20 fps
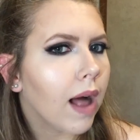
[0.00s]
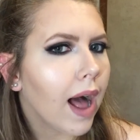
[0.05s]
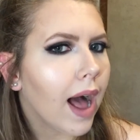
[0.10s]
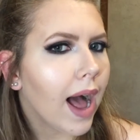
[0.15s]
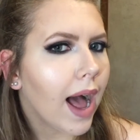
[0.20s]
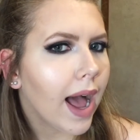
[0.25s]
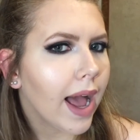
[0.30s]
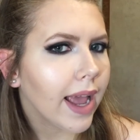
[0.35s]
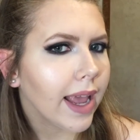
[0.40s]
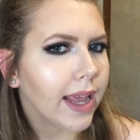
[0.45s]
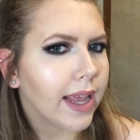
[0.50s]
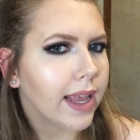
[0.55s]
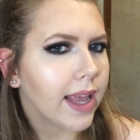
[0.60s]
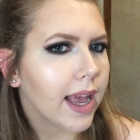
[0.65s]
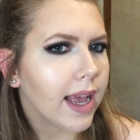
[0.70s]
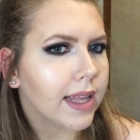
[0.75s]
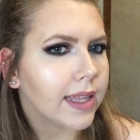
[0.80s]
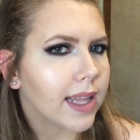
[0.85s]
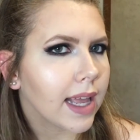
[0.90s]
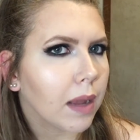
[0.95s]
hi,
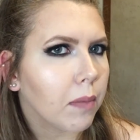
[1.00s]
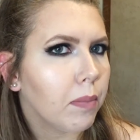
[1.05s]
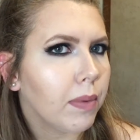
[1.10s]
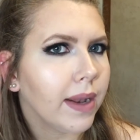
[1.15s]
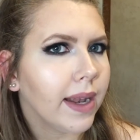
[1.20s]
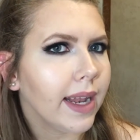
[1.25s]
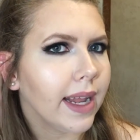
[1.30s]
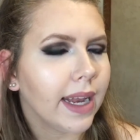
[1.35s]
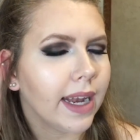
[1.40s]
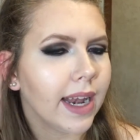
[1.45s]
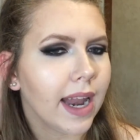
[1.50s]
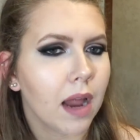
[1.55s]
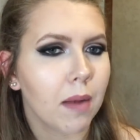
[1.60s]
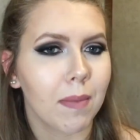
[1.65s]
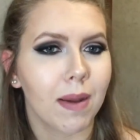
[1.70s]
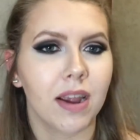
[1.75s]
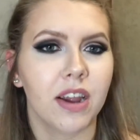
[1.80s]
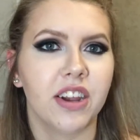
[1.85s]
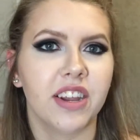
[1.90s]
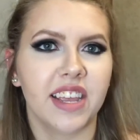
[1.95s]
yes, I can put it in and out of
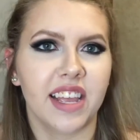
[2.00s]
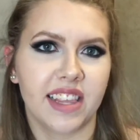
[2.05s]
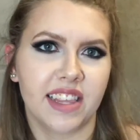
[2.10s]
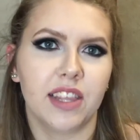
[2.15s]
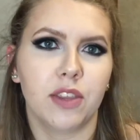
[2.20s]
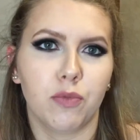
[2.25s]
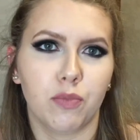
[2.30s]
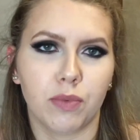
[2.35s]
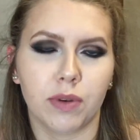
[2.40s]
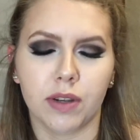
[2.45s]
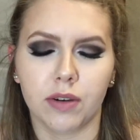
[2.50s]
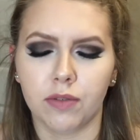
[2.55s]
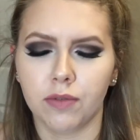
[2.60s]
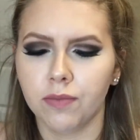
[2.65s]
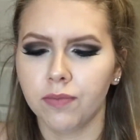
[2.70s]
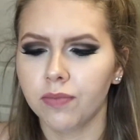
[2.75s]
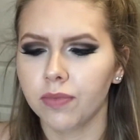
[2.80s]
my ear. Yes, it's real.